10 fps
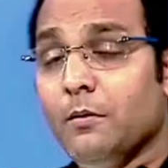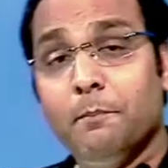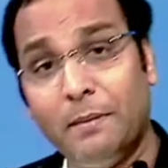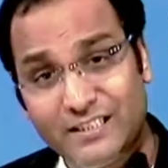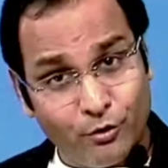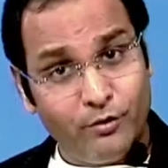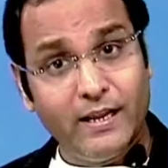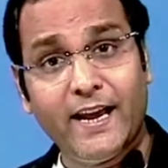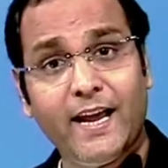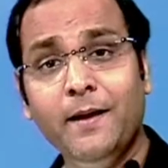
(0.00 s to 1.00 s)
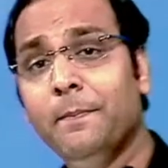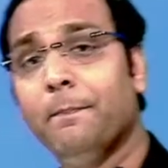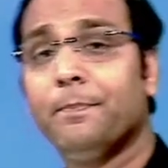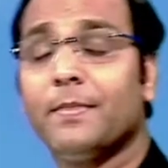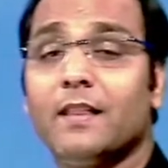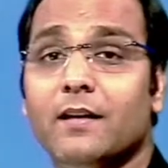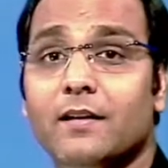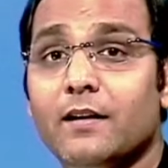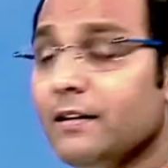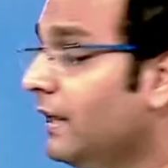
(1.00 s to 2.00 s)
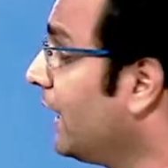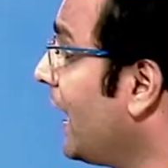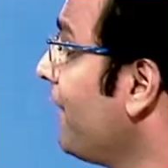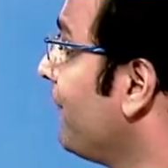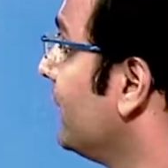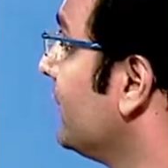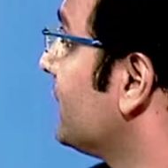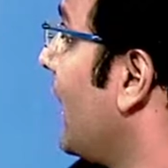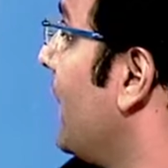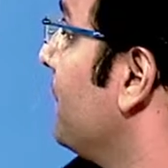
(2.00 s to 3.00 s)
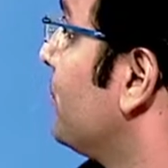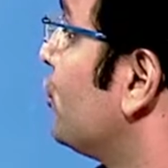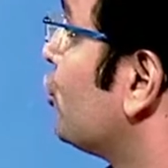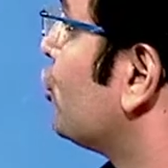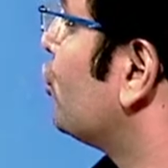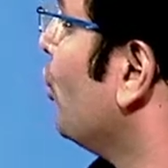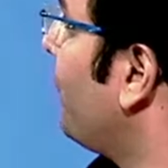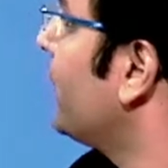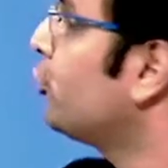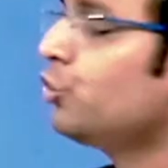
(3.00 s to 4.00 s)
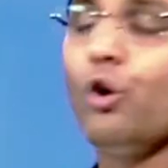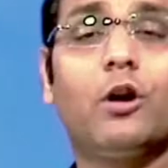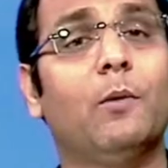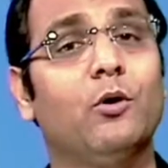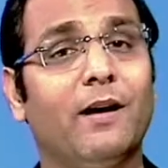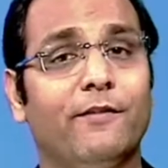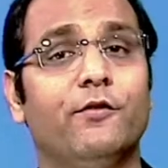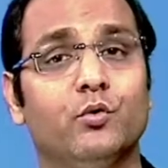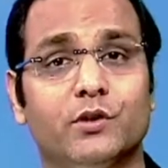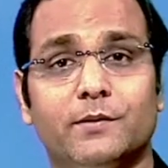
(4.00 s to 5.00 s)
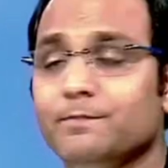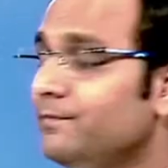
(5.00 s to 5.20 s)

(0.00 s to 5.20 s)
But today, the life is, I'm super sure about my future.